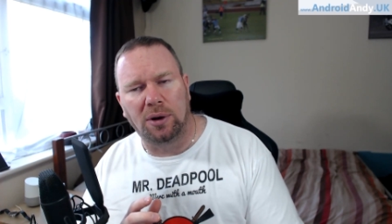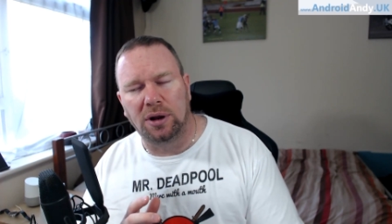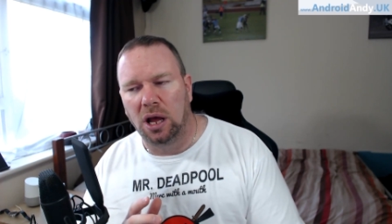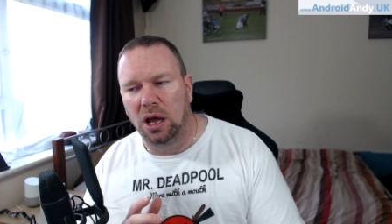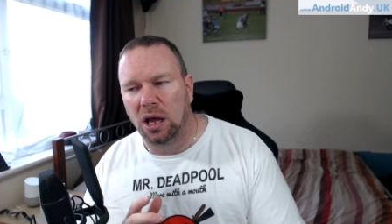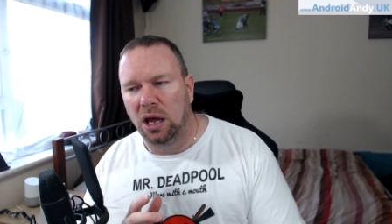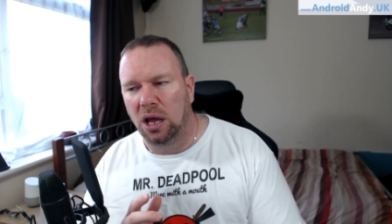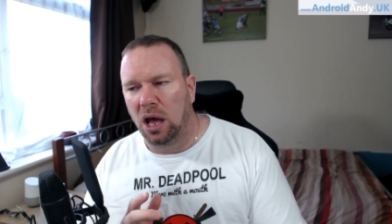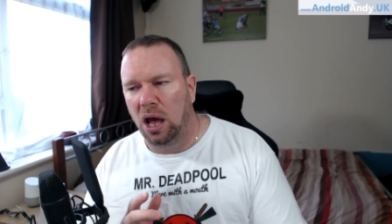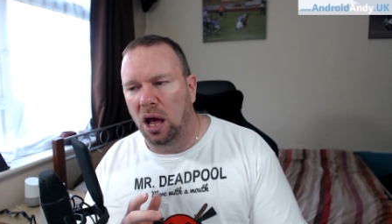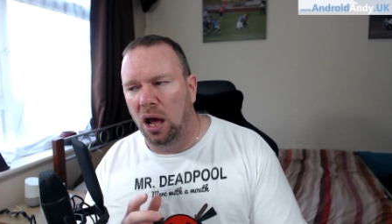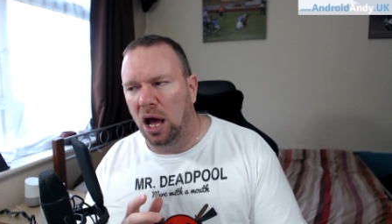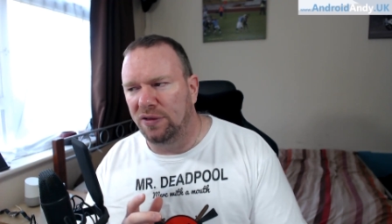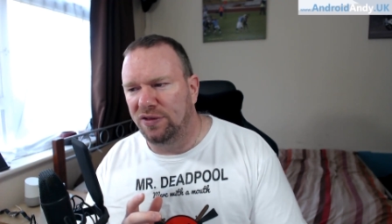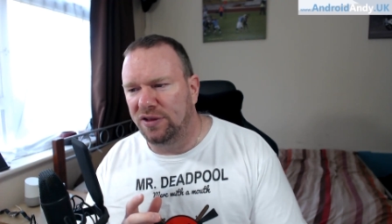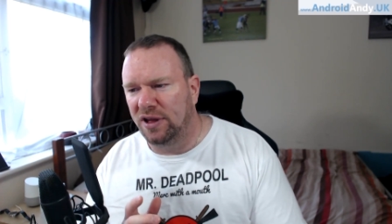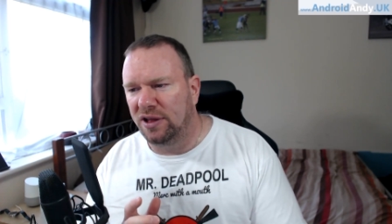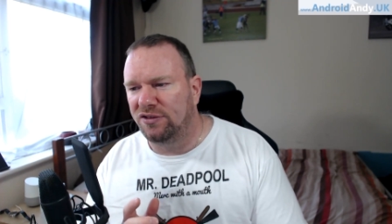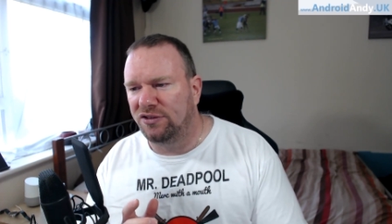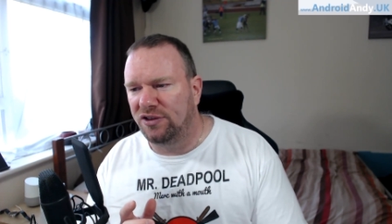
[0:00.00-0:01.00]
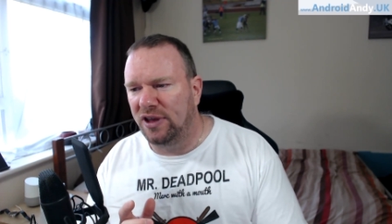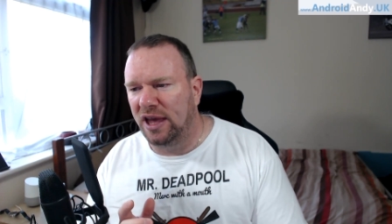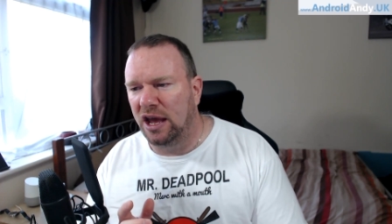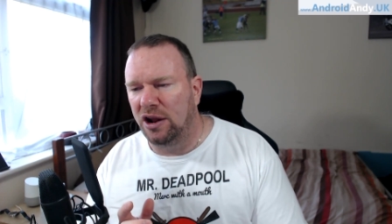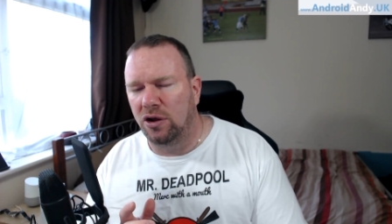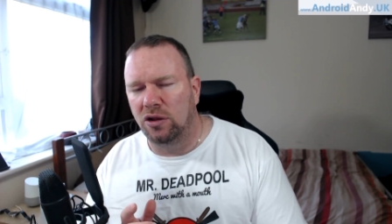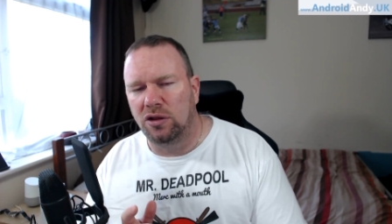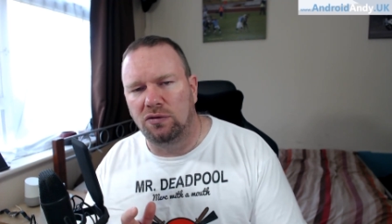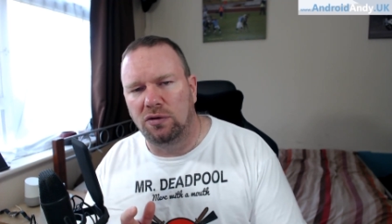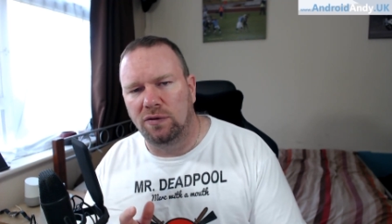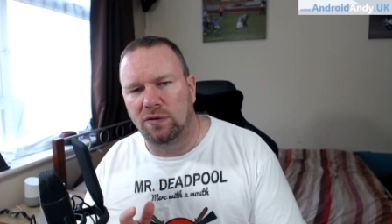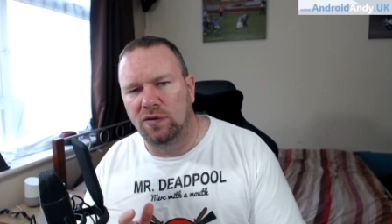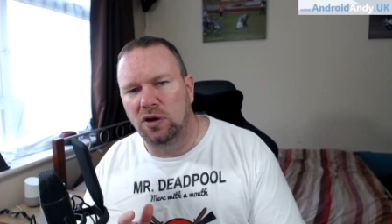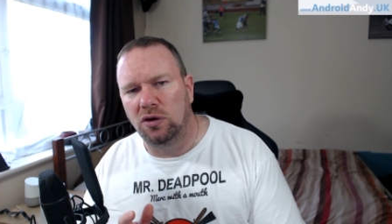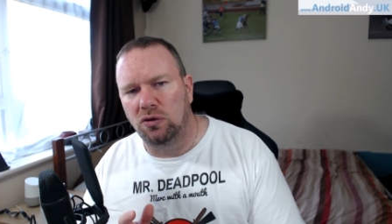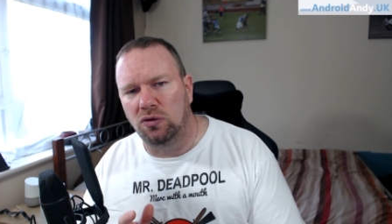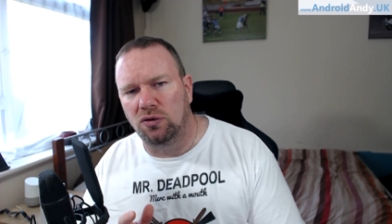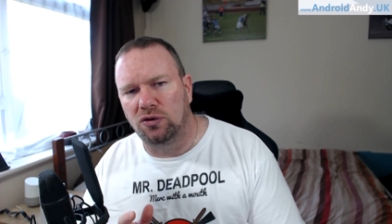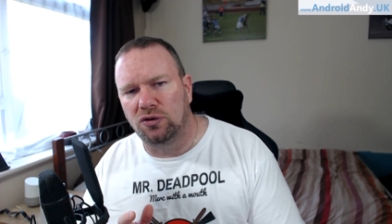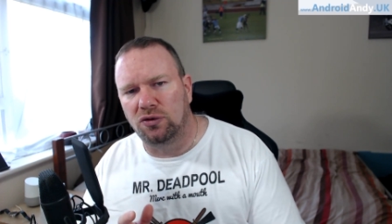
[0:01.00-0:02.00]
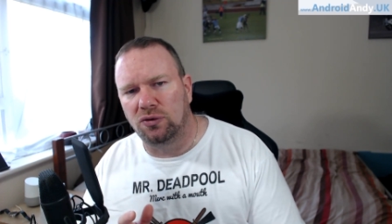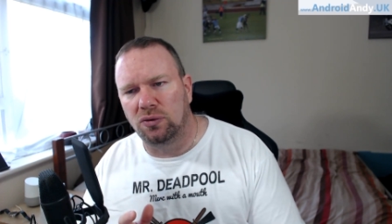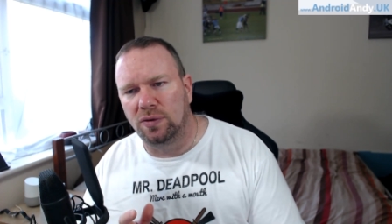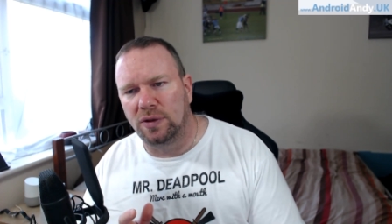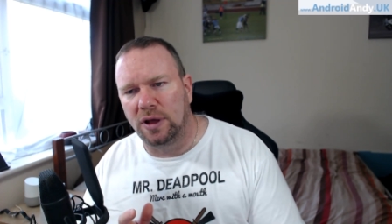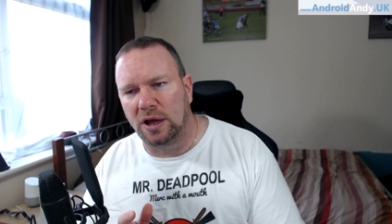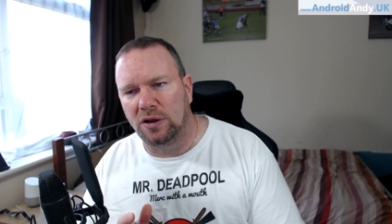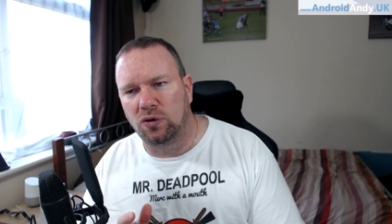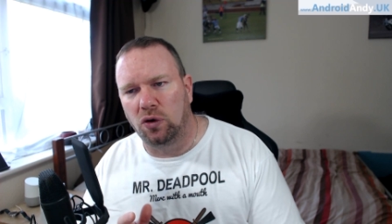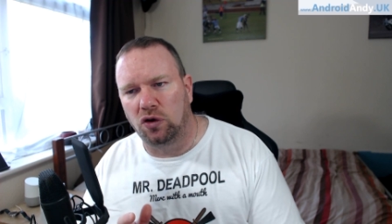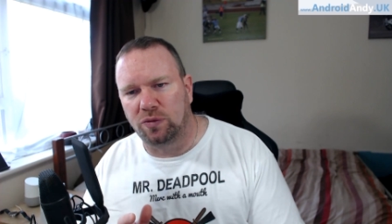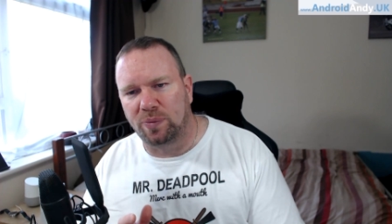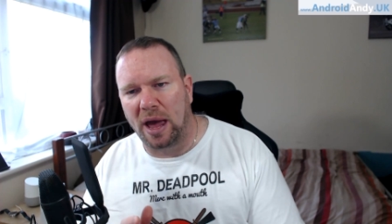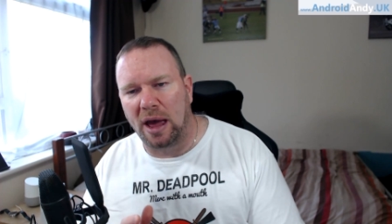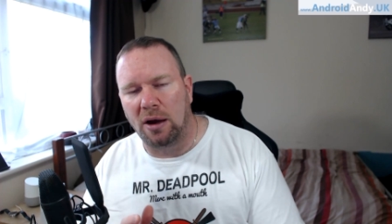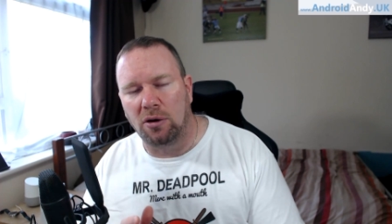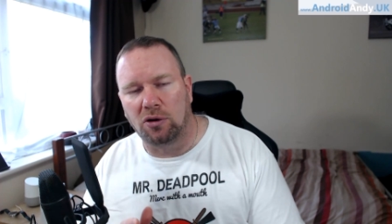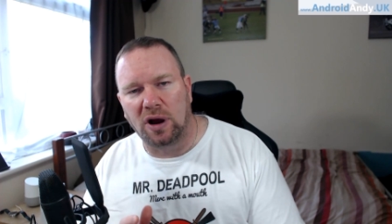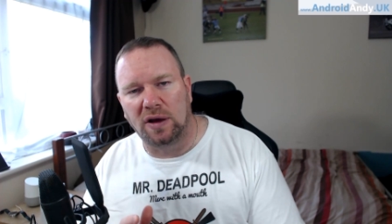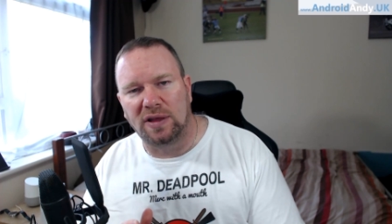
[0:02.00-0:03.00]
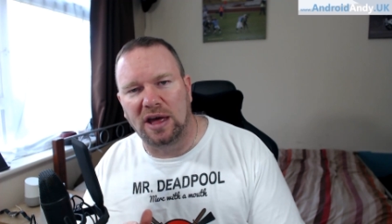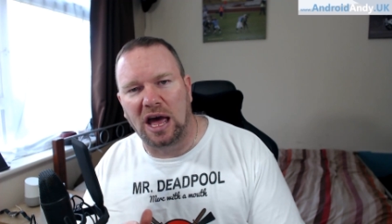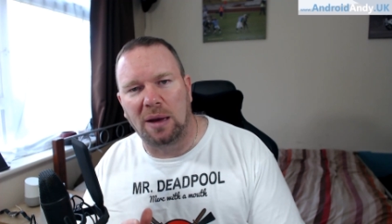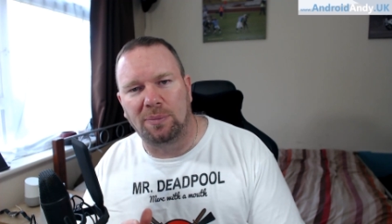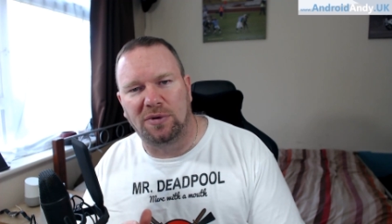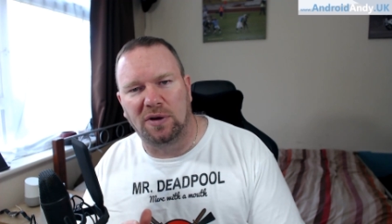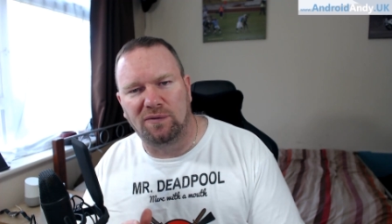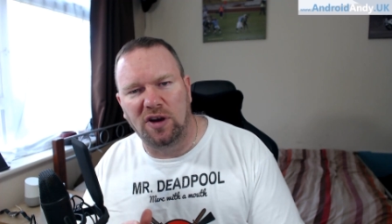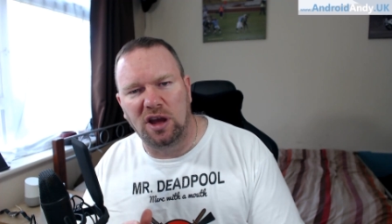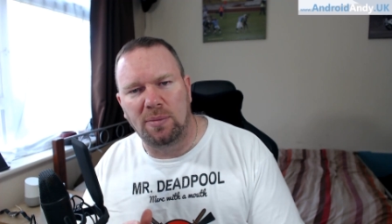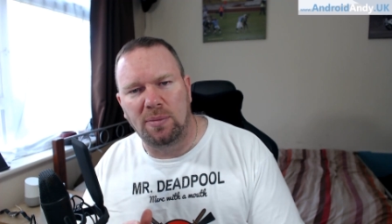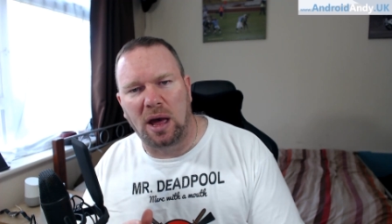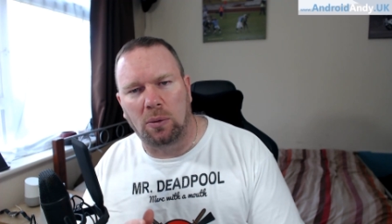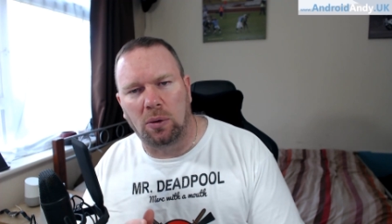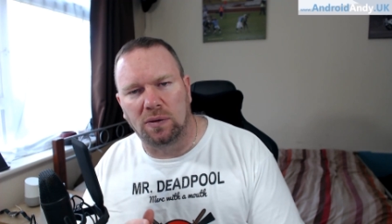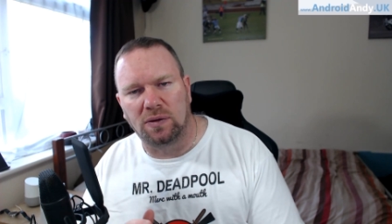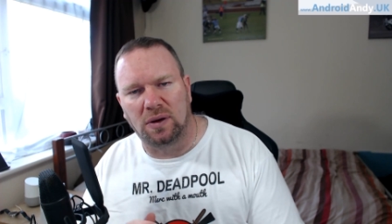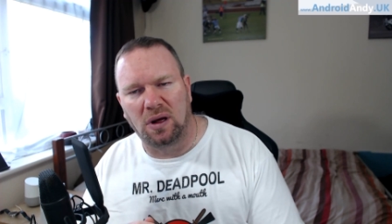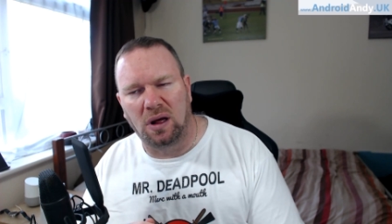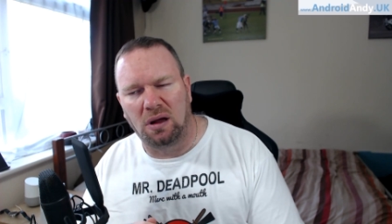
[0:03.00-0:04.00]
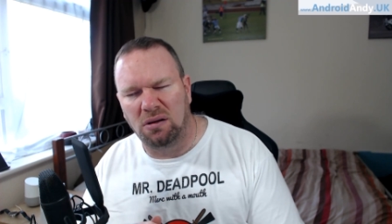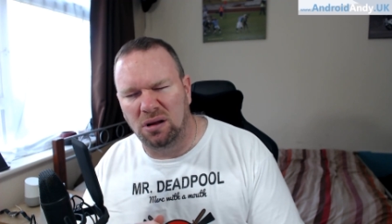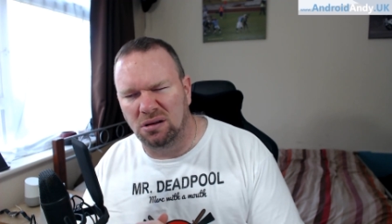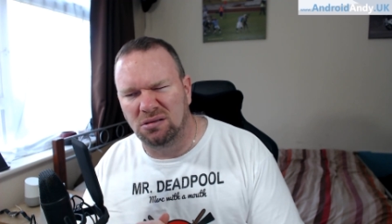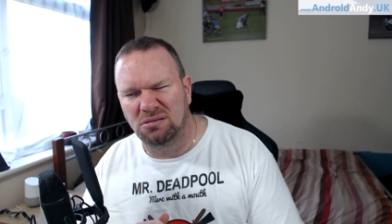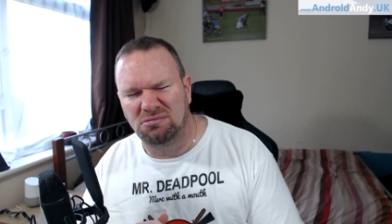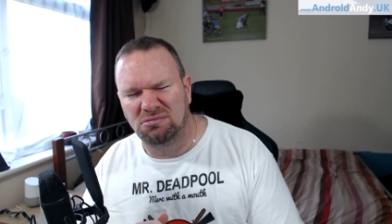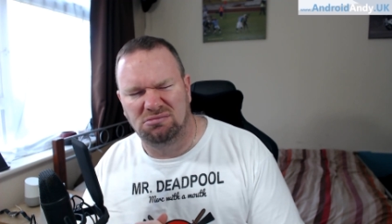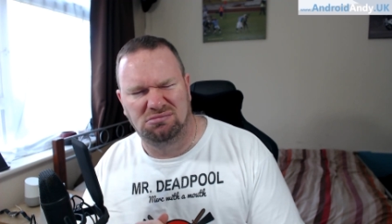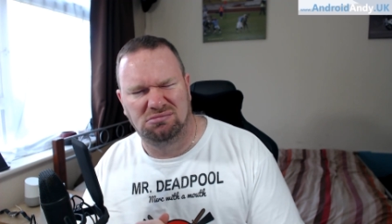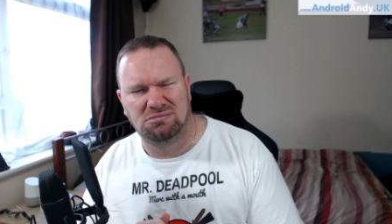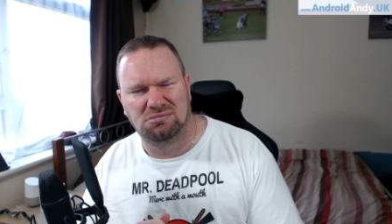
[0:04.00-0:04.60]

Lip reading: And I did see in other reviews, they talked about how great the haptic feedback was. I don't,